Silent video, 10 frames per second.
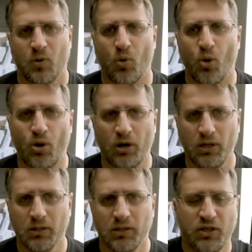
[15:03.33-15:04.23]

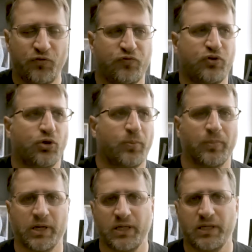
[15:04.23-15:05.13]
Or if your
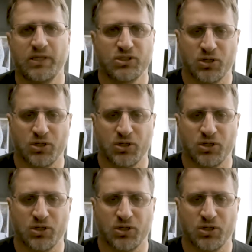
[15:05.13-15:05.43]
buddy is